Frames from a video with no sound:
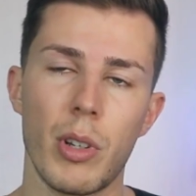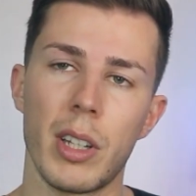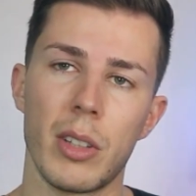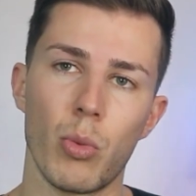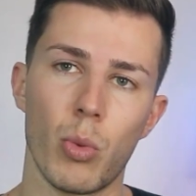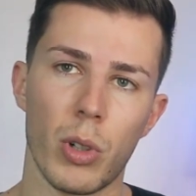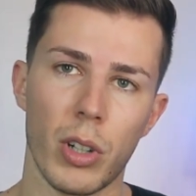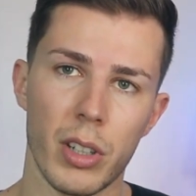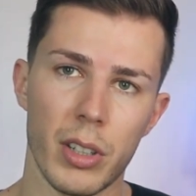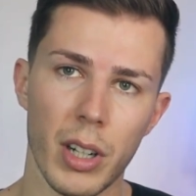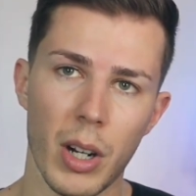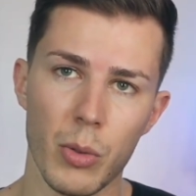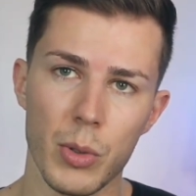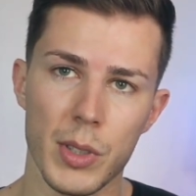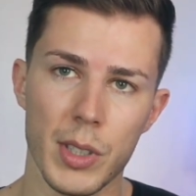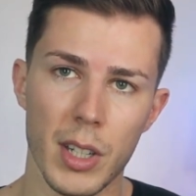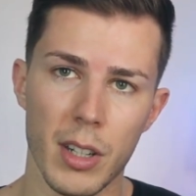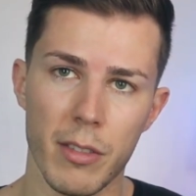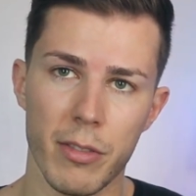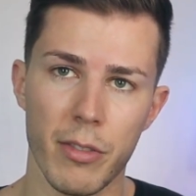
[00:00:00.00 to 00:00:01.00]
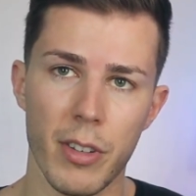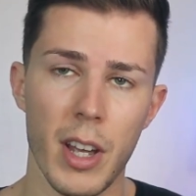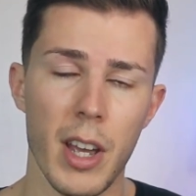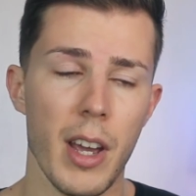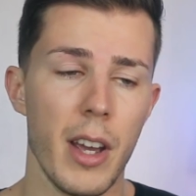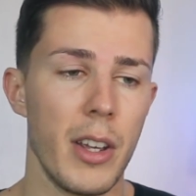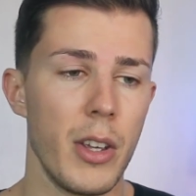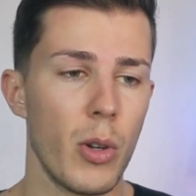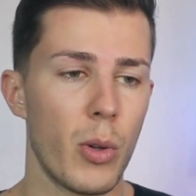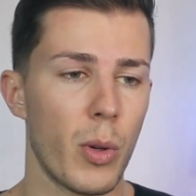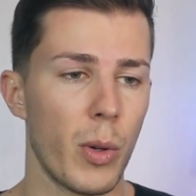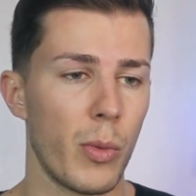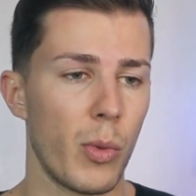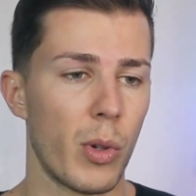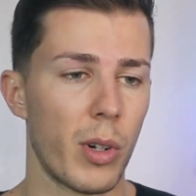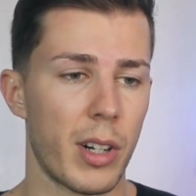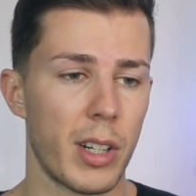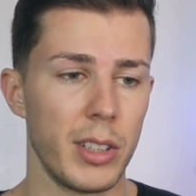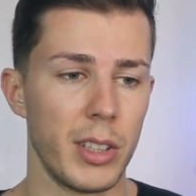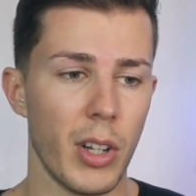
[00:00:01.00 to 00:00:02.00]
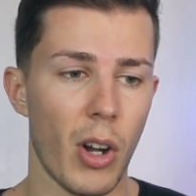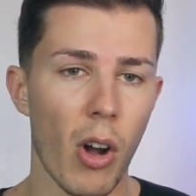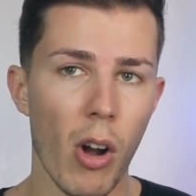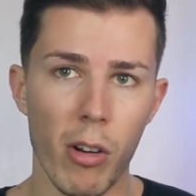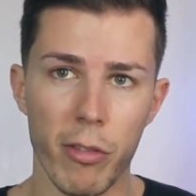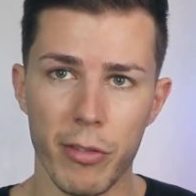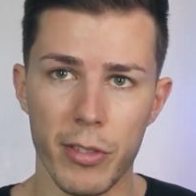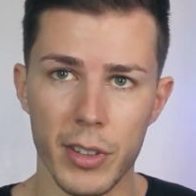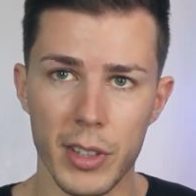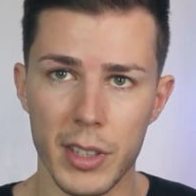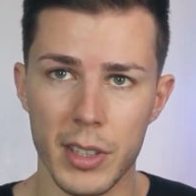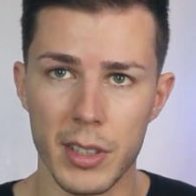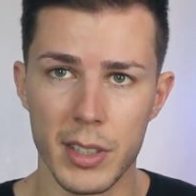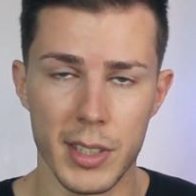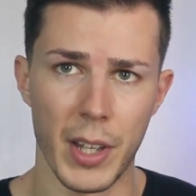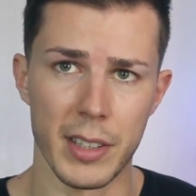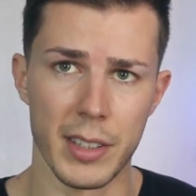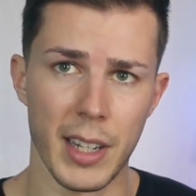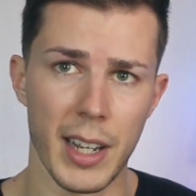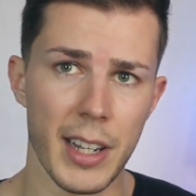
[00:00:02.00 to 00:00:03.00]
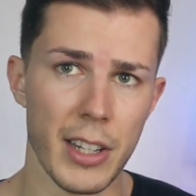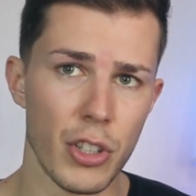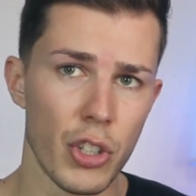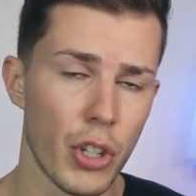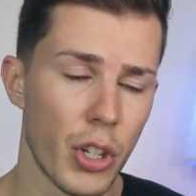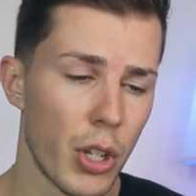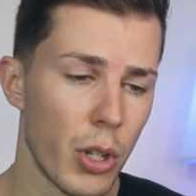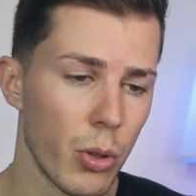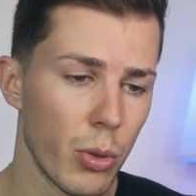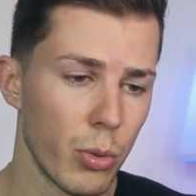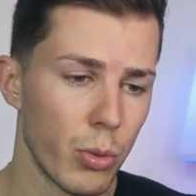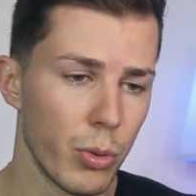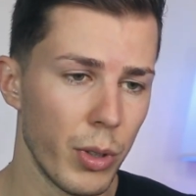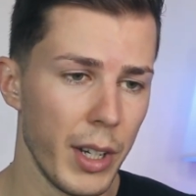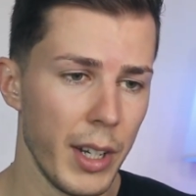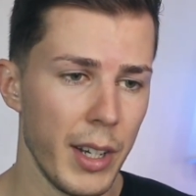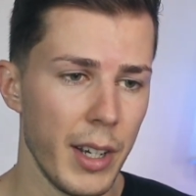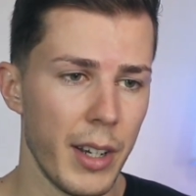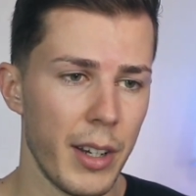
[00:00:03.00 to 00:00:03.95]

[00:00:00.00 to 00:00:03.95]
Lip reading: can work ground staff, you can work in the office, at HQ, you